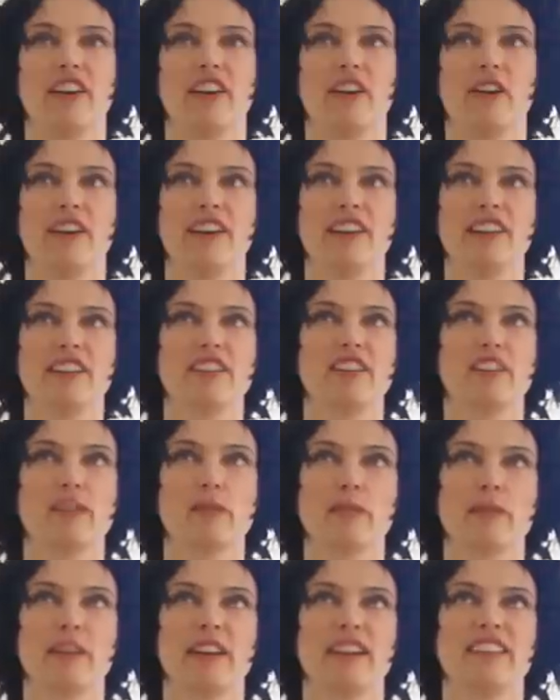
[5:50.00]
Going to these
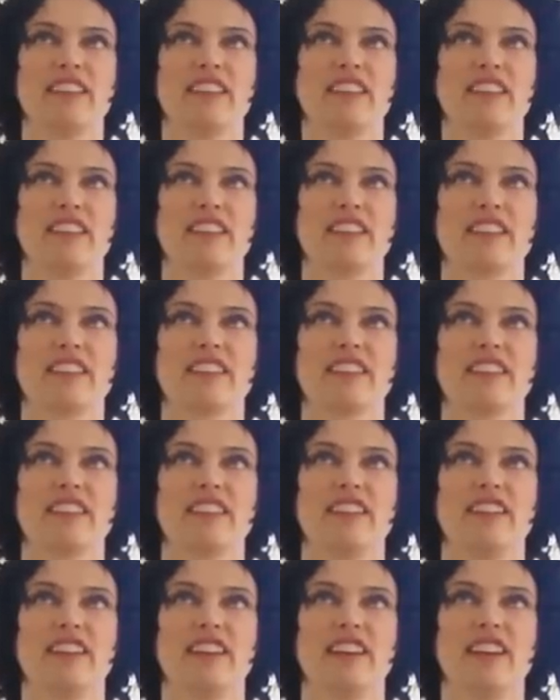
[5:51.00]
places,
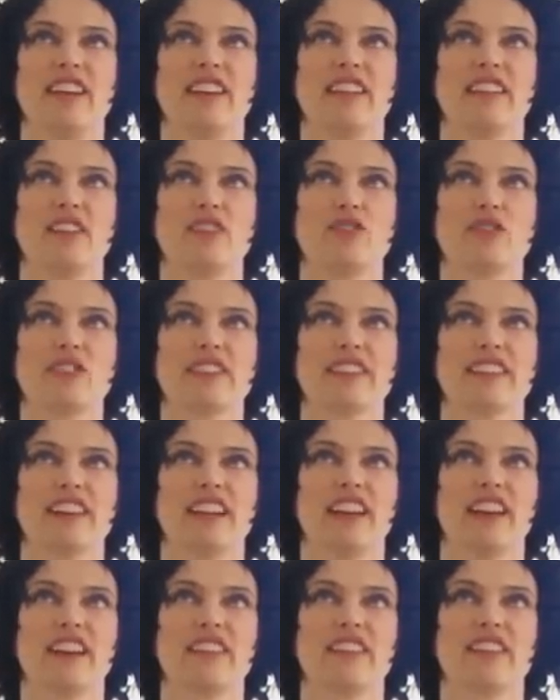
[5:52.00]
it's
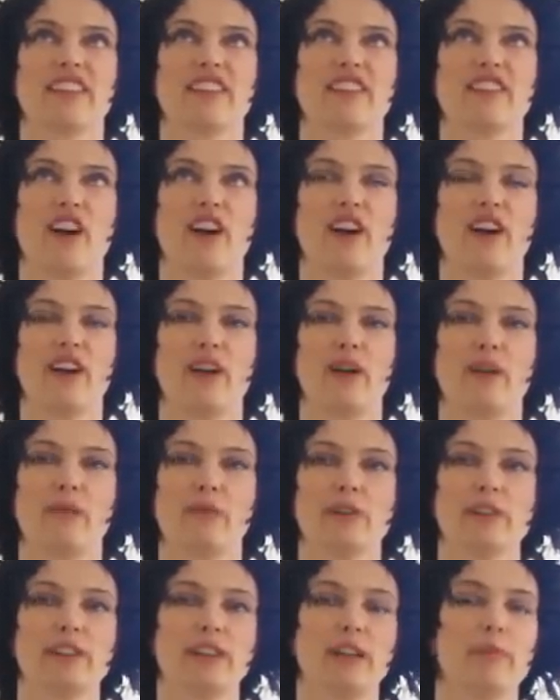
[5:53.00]
interesting because it's not
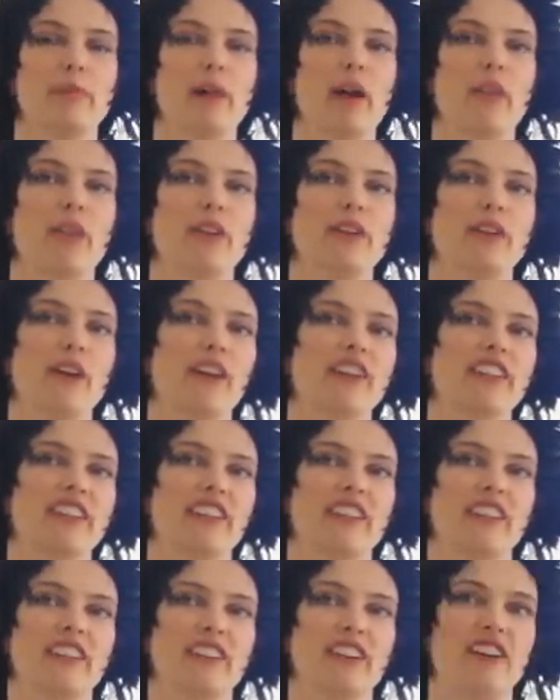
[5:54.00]
really about the
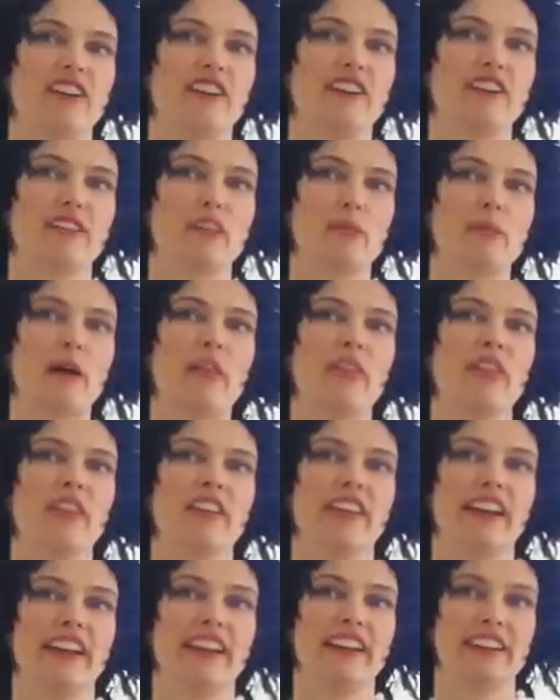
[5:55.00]
darkness at all. It's about the
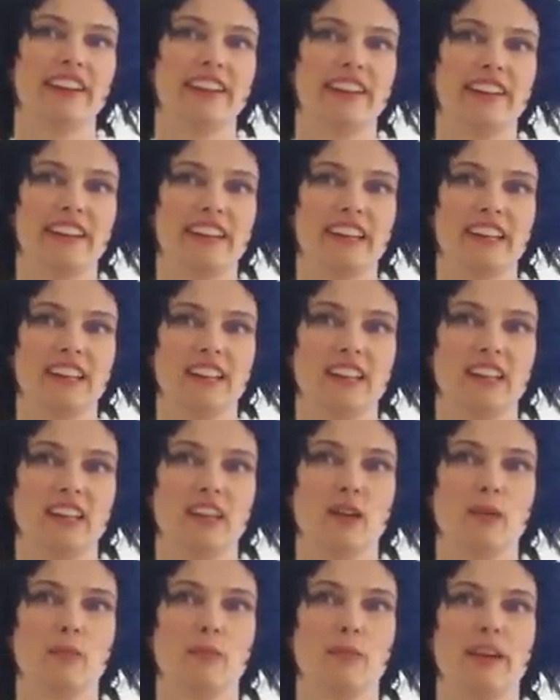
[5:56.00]
light.
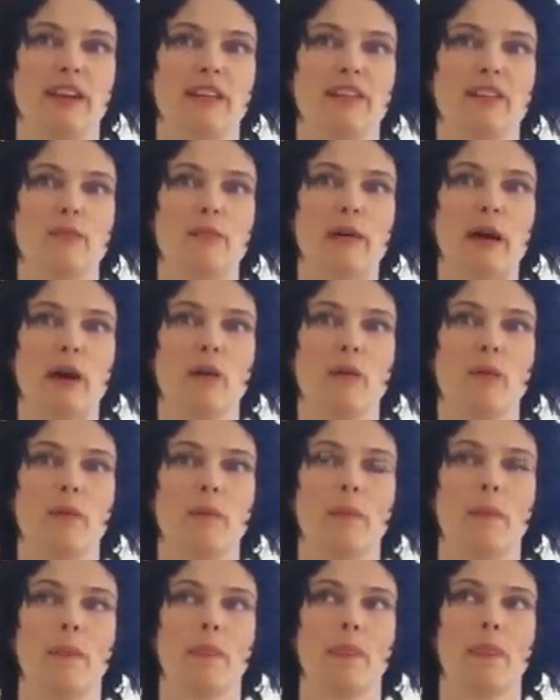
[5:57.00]
But it's about
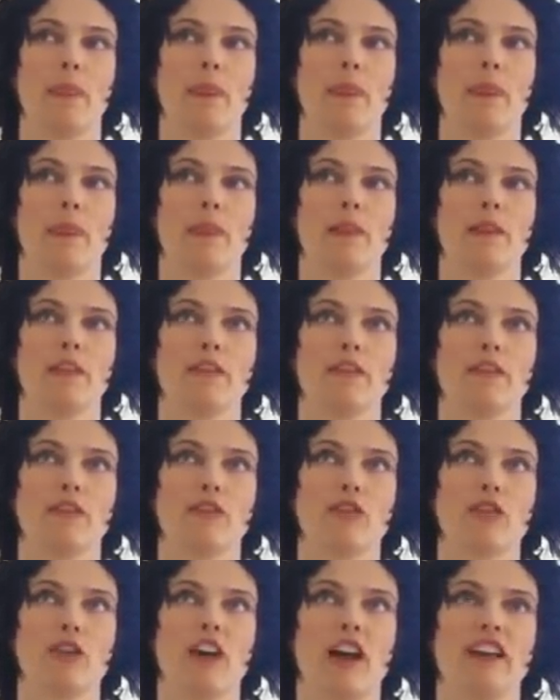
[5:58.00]

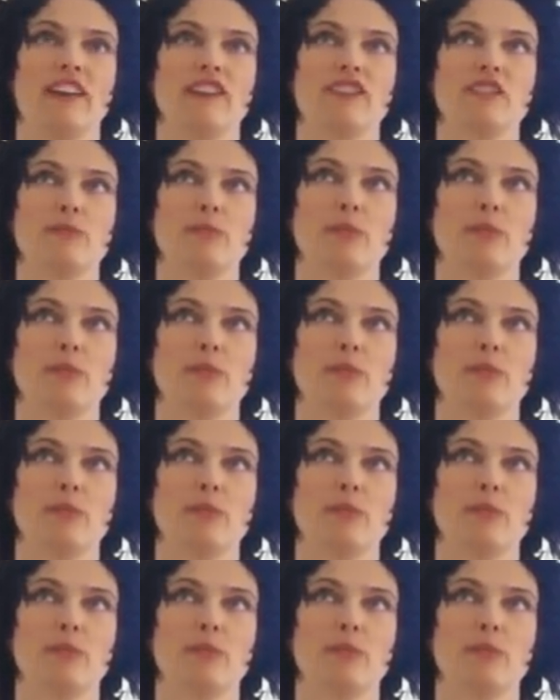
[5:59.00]
trying to